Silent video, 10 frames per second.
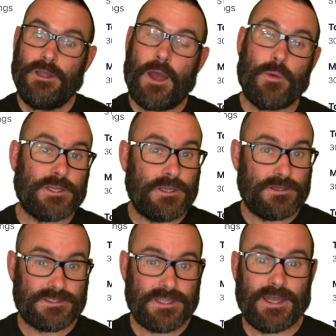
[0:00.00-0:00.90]
And we can
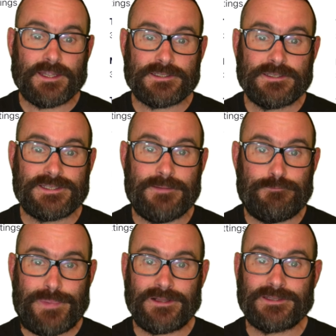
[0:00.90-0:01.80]
use that to then
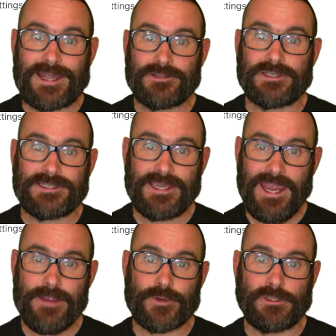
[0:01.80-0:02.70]
build out a
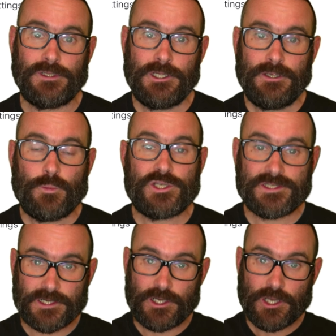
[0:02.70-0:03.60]
table which is
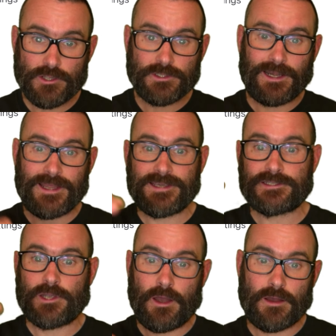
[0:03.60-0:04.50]
going to hold a
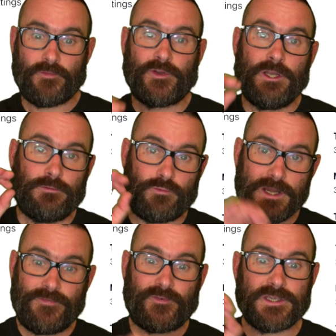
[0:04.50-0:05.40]
list of
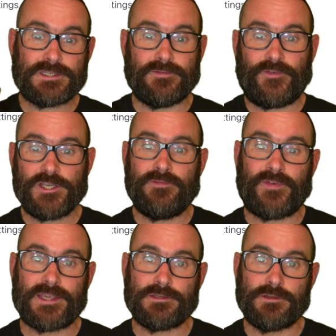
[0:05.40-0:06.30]
reefers and fishing
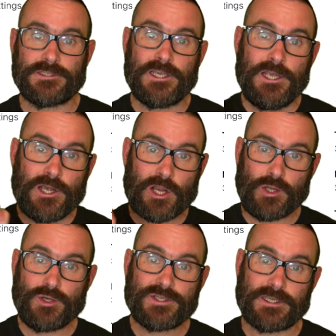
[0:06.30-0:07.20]
vessels
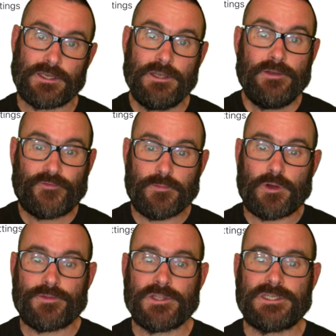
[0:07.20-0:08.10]
closer for
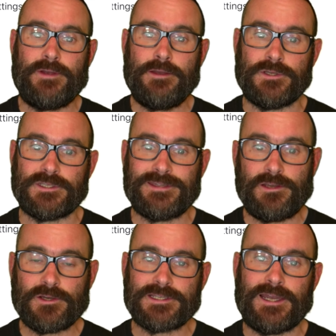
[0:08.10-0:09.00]
more than two hours. And that
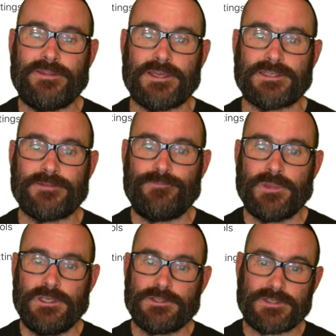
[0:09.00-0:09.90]
looks like this.
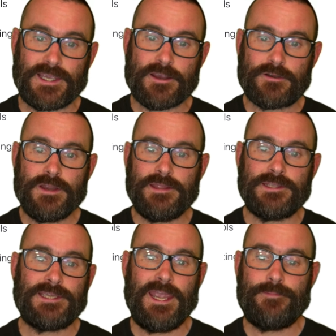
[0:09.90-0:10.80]
So we say create the
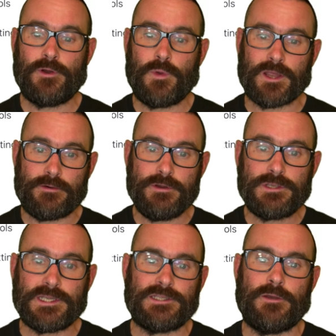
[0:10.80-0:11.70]
table, we're going to
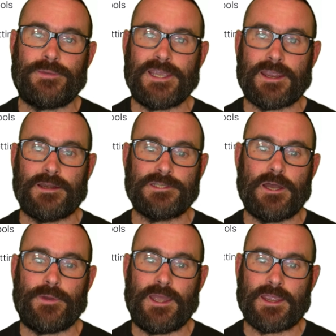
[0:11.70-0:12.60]
route it to a particular
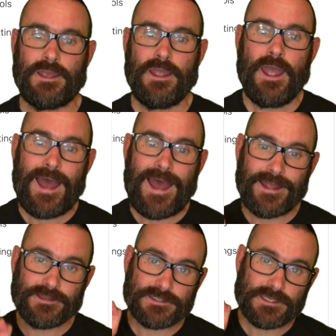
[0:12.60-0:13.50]
topic,
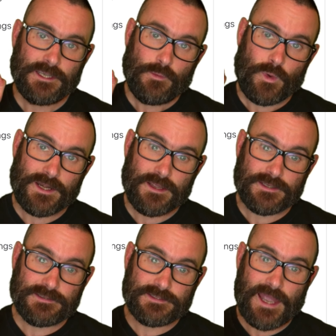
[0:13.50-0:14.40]
and we're going
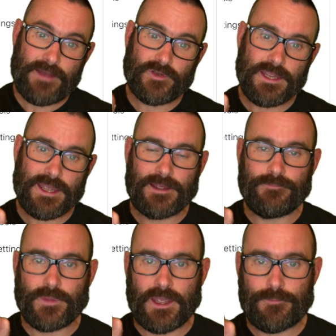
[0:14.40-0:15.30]
to have a,
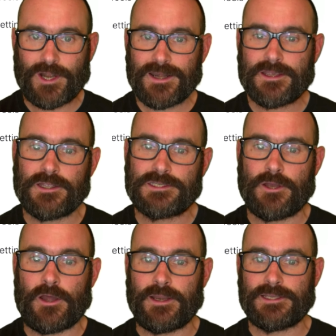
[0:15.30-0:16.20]
um, a predicate
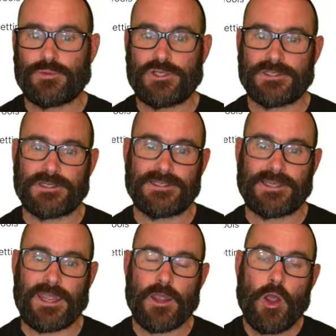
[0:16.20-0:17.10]
on it which is going to
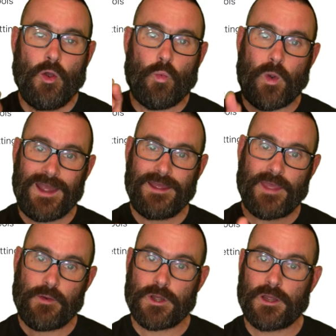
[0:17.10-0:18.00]
say where
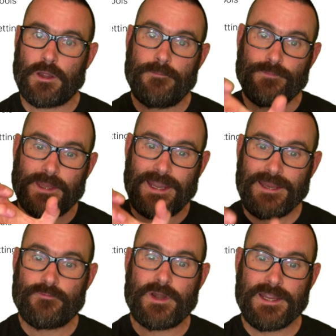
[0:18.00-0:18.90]
they were
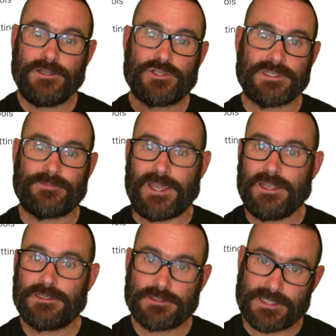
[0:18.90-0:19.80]
in range and
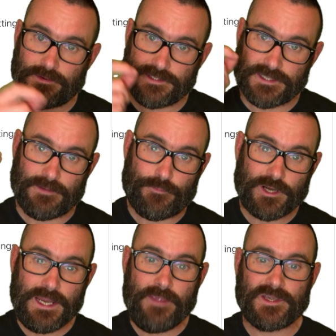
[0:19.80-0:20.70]
speed. So that was that
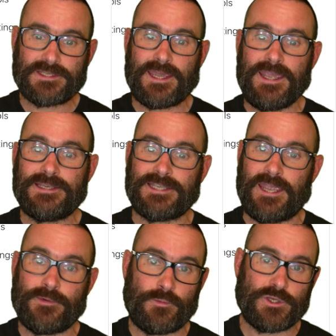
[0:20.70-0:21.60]
previous case
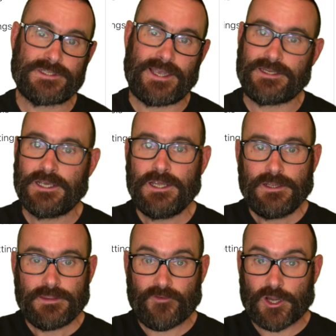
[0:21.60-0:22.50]
statement which said
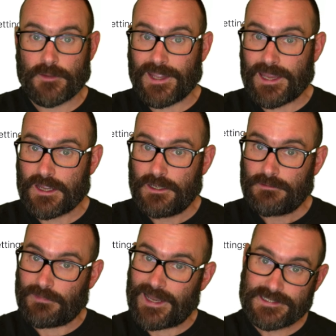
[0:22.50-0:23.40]
they've got to be
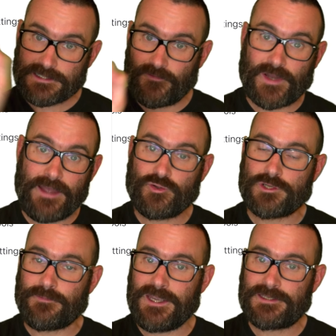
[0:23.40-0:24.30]
less than five
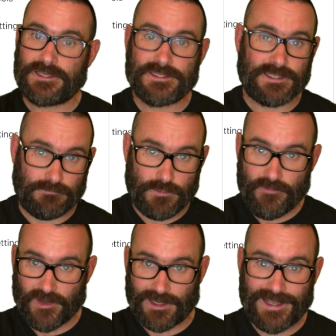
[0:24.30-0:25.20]
hundred meters and
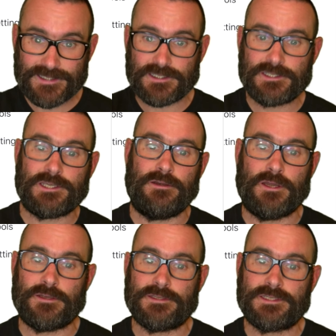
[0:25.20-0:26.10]
moving at less than two
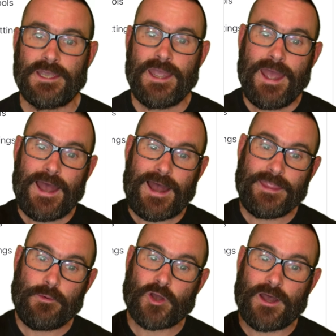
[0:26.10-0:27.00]
knots. And
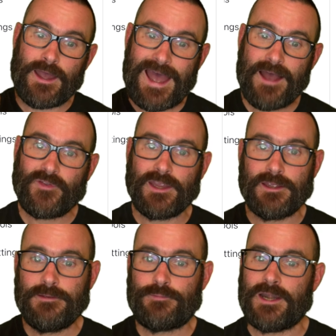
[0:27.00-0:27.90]
then we've got a
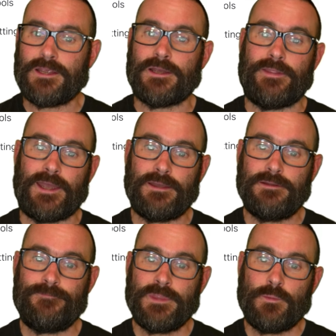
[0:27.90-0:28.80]
having predicate there,
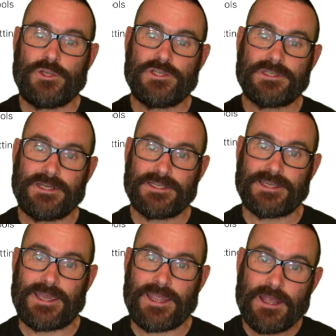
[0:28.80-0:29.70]
which is going to
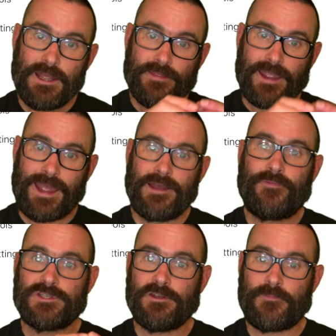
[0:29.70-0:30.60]
say they
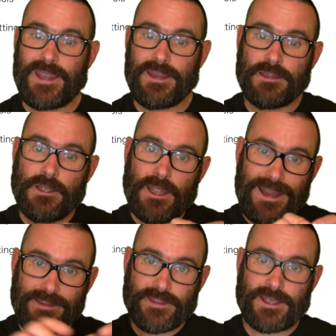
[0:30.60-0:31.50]
have to have been
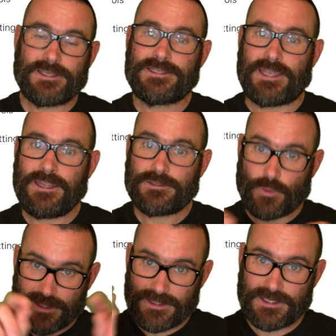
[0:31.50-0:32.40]
in that state
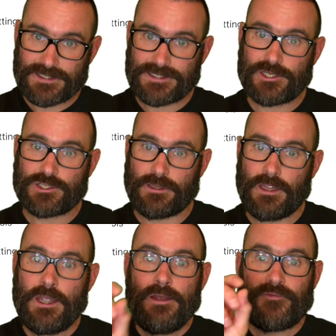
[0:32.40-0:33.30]
within this session
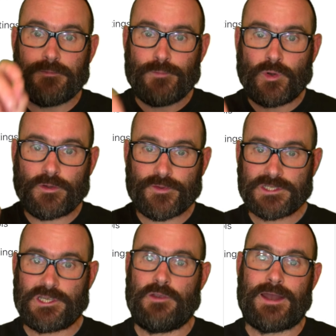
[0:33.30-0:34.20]
for more than
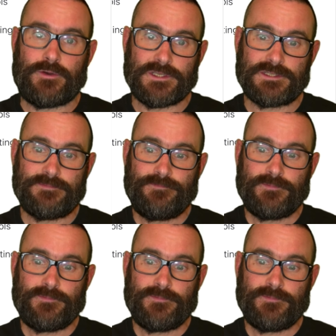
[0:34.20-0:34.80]
two hours.